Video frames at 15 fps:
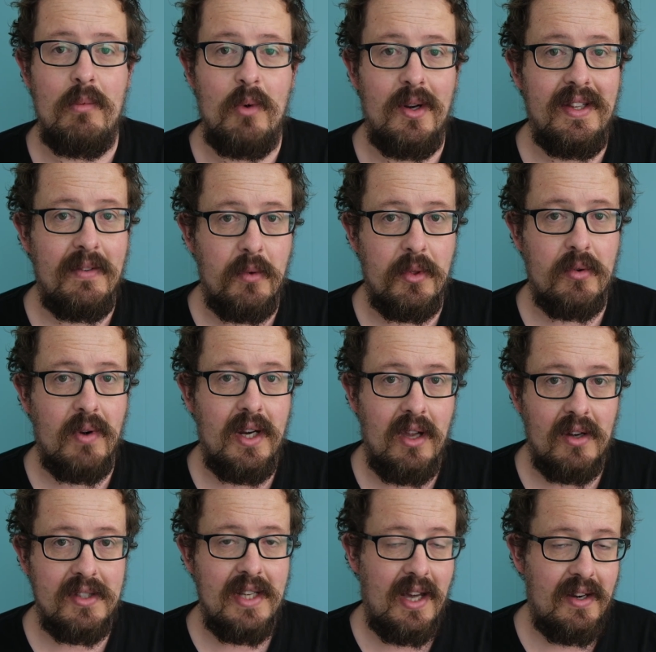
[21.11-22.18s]
We're in level 3
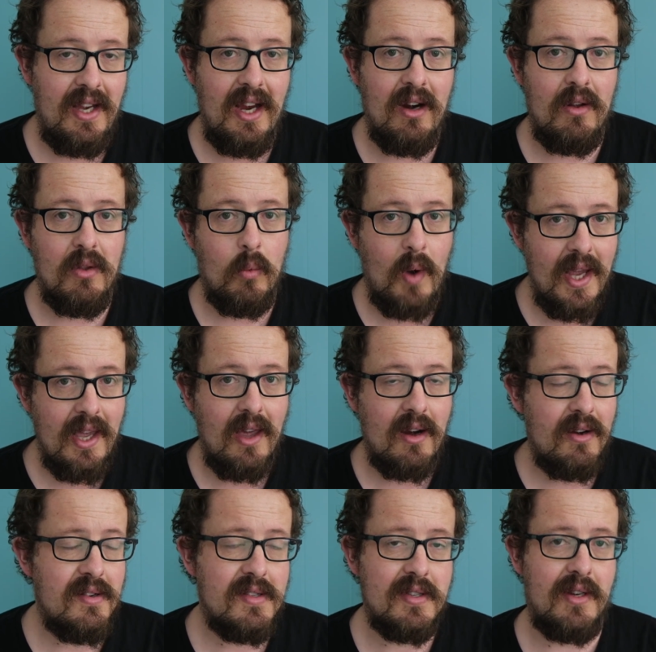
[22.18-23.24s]
lockdown here in the
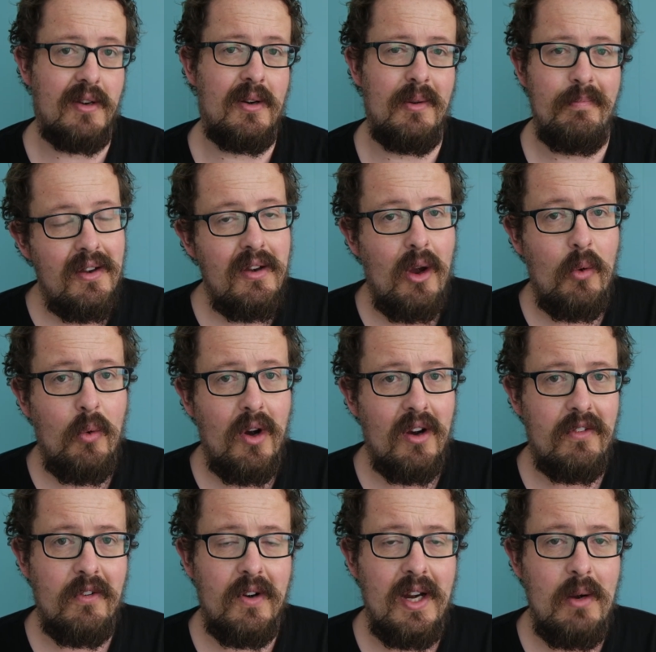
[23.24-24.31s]
Waikato, so no work
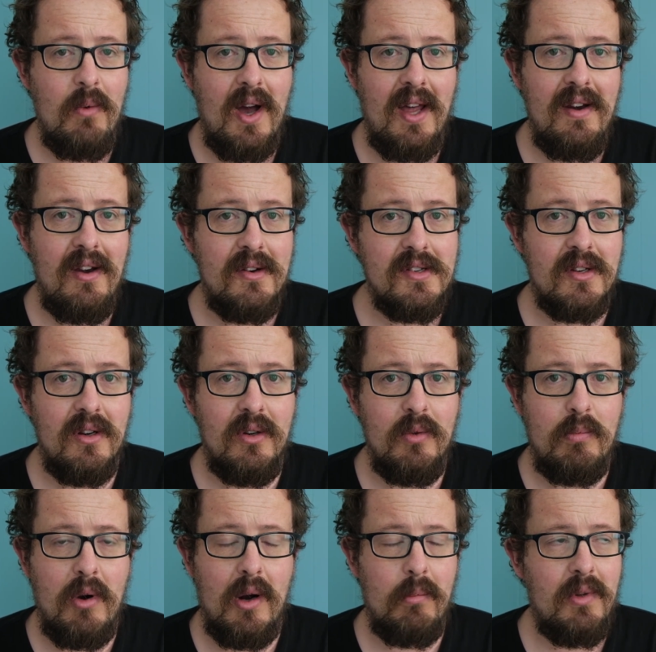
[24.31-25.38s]
for anyone, no school,
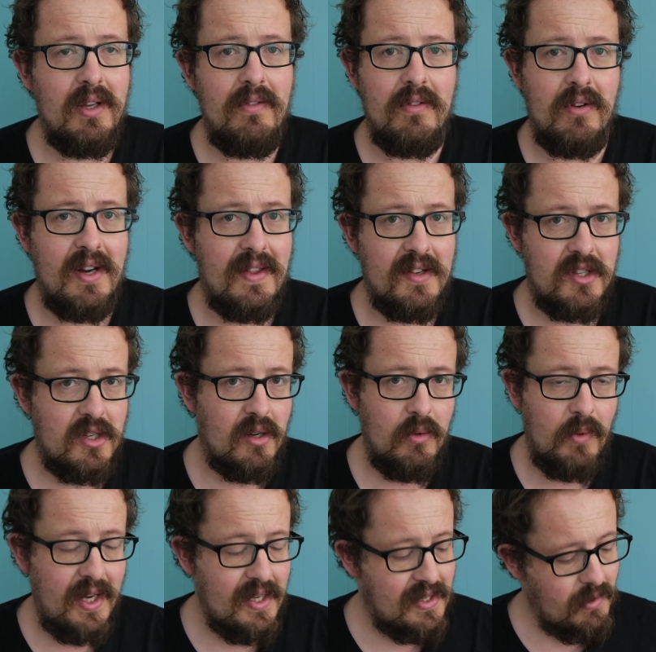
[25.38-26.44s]
probably for another 2
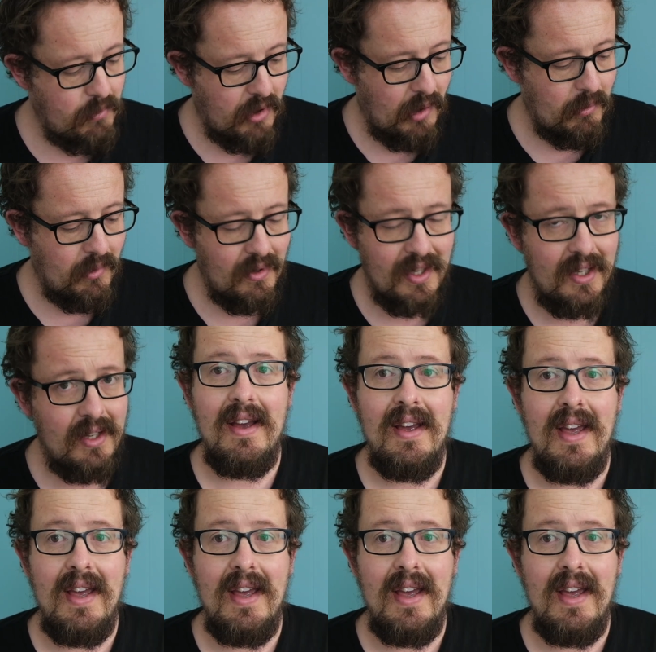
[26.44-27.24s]
weeks, probably.